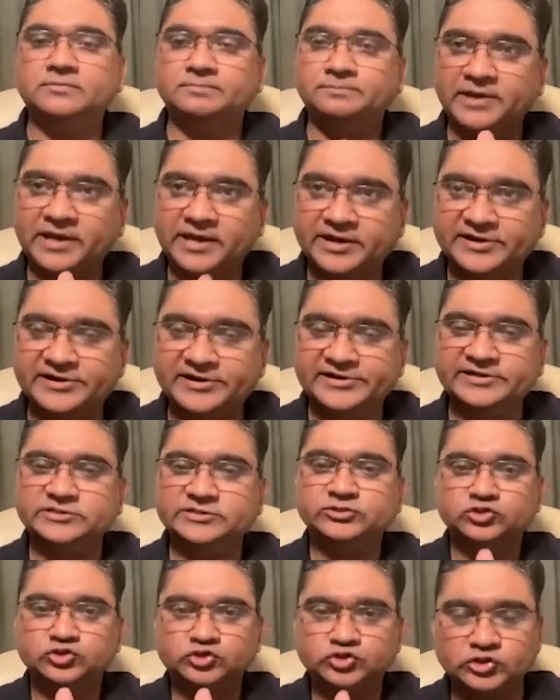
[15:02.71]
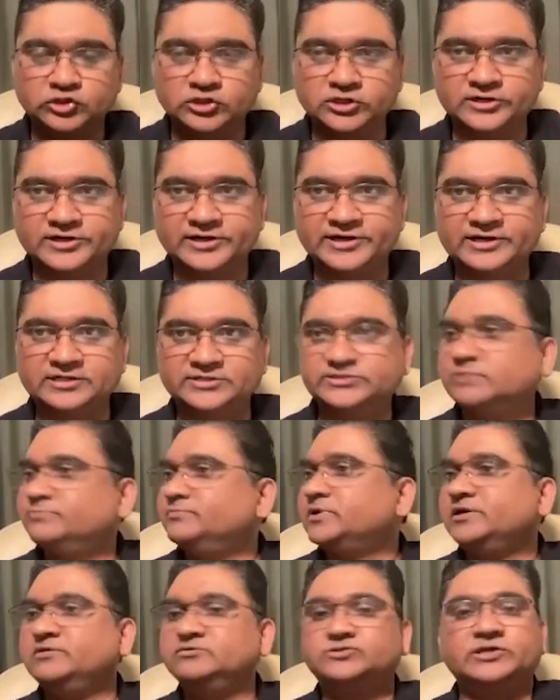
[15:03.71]
Parents, children,
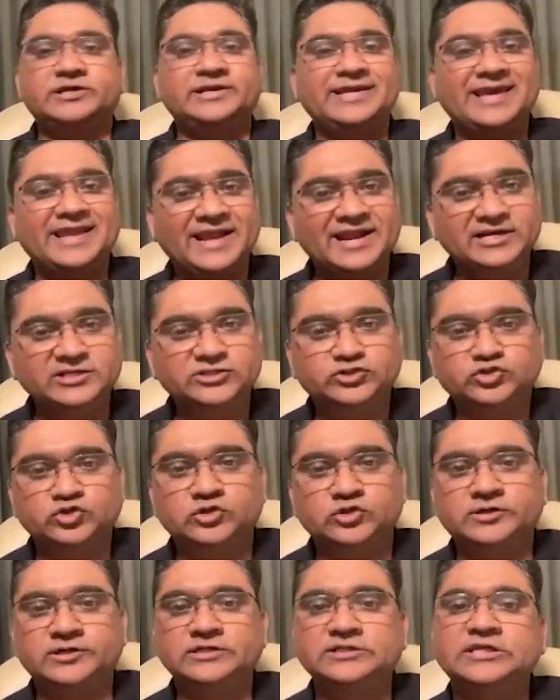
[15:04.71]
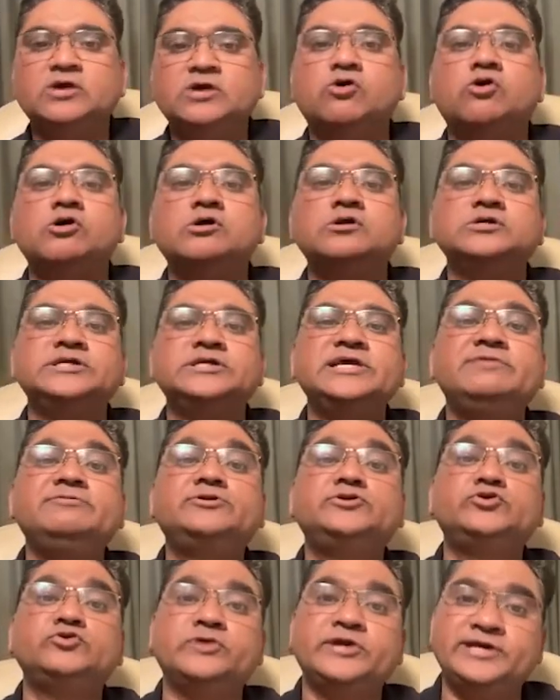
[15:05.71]
sometimes their grandchildren, they all live
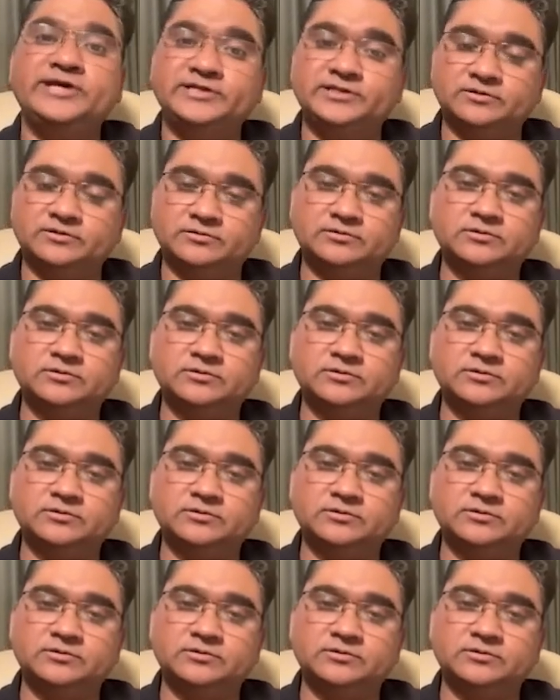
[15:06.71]
together.